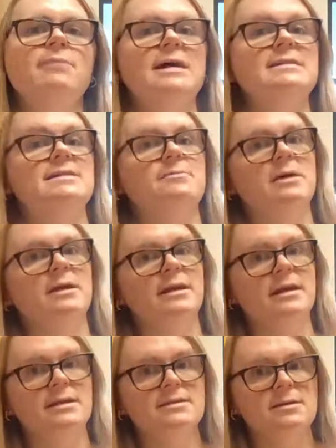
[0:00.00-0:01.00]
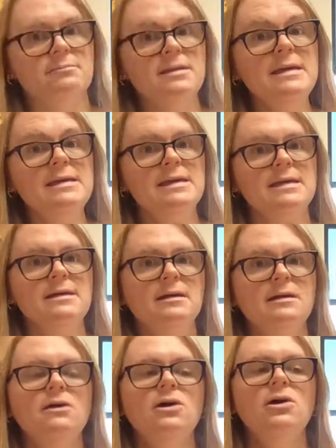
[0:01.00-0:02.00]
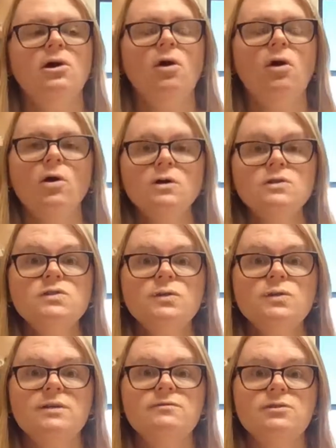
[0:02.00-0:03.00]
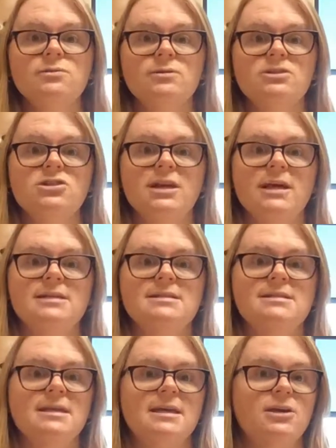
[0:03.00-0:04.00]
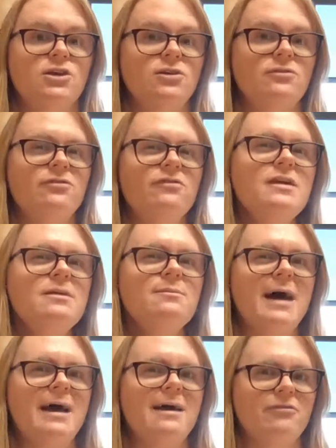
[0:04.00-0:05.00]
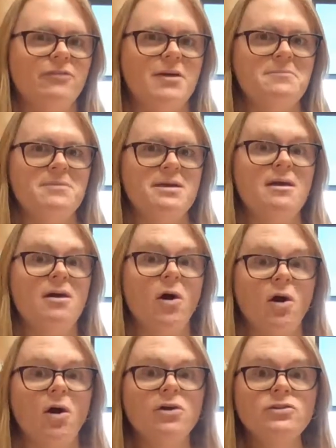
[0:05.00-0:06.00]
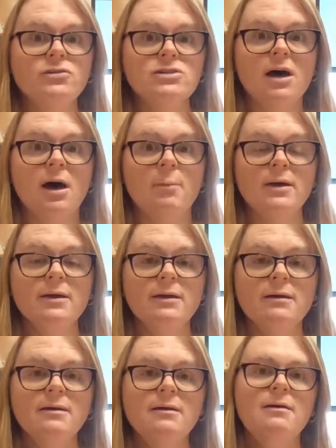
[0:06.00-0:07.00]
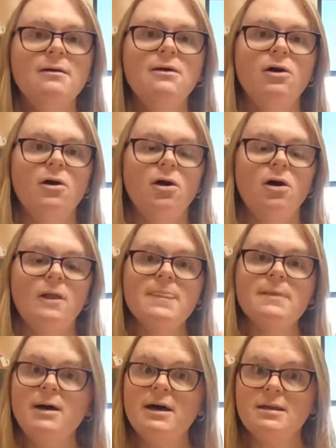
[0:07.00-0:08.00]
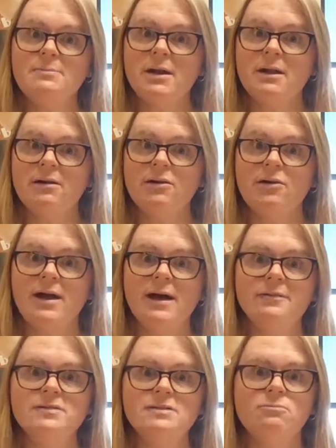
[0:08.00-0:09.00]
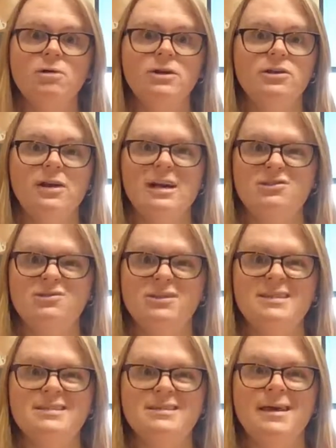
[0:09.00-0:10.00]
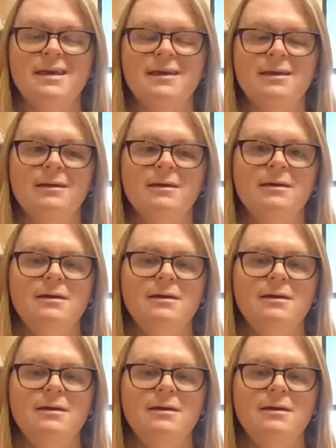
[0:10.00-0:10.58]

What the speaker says: by submitting it to me, also gives you a chance to get good feedback from me on your topic, on the body paragraphs and what you're actually saying.